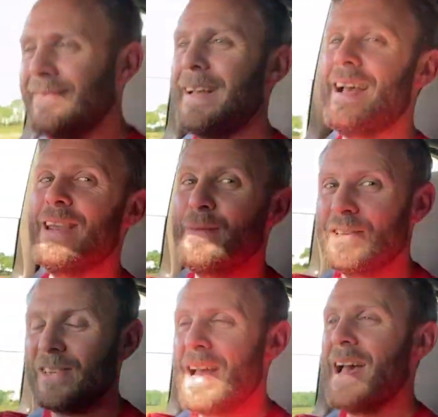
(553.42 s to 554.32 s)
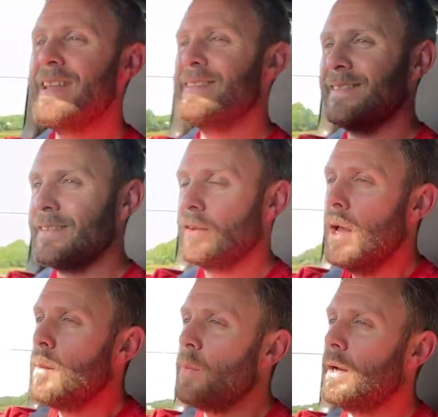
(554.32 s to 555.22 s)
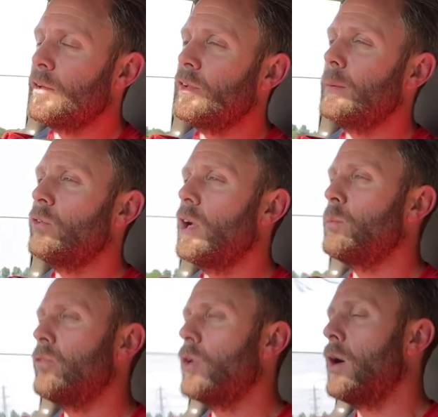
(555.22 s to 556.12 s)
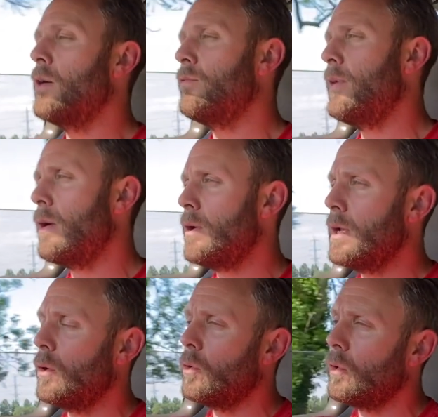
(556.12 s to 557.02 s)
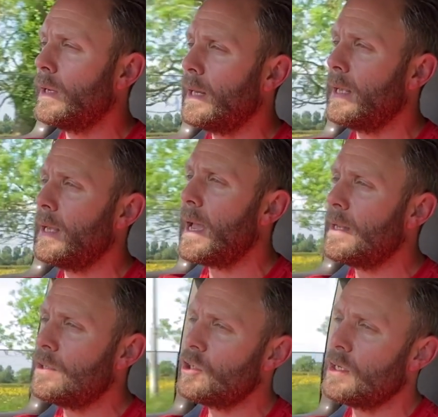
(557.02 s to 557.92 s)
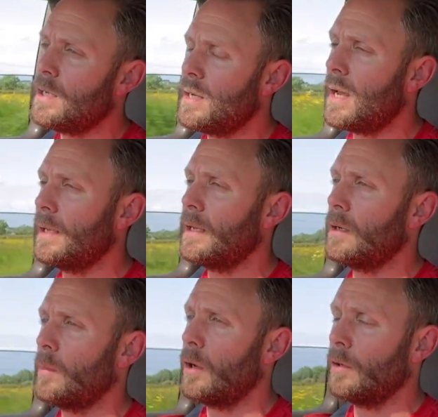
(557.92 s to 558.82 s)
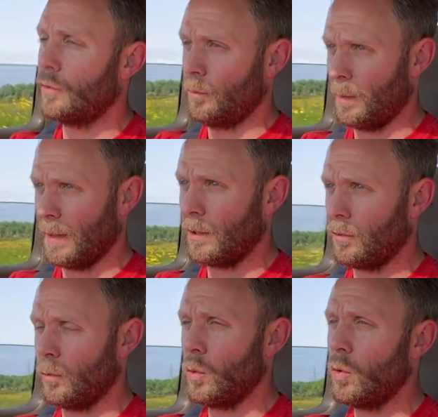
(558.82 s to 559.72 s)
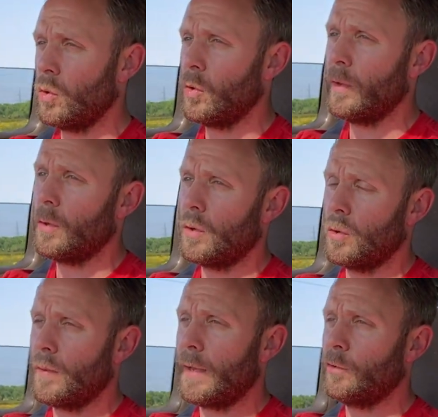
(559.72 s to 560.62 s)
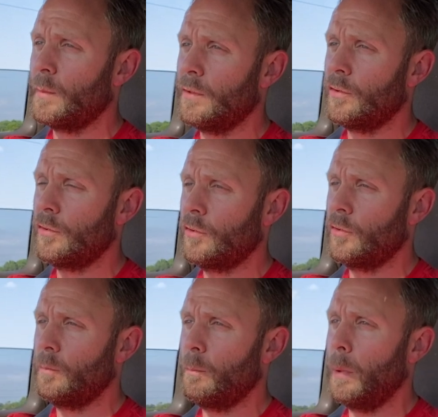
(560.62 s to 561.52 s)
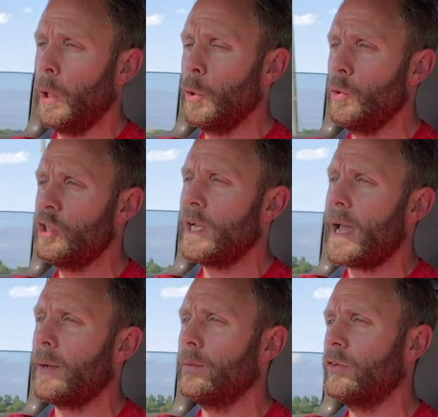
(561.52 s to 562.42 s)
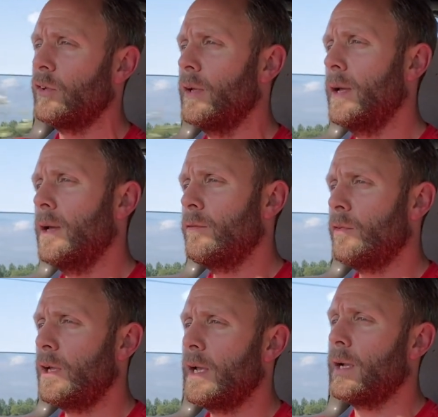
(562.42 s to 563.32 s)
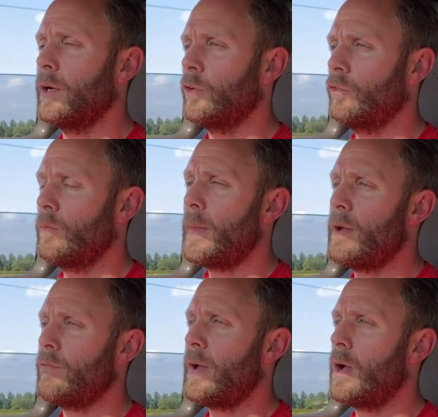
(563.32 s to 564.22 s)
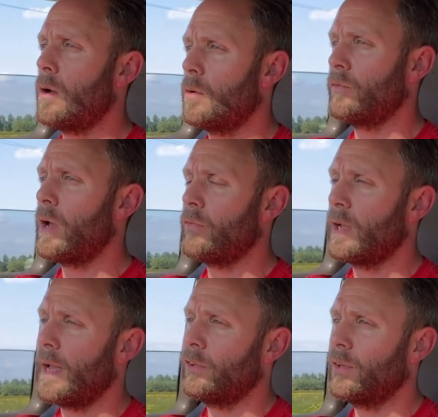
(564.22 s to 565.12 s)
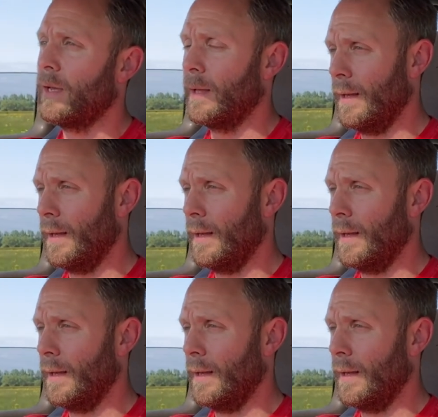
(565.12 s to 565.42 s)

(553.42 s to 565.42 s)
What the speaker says: And I wish I hadn't. But at the same time, we've got a very oily engine and gearbox because of all the oil that's been splooging out for years from that valve cover gasket.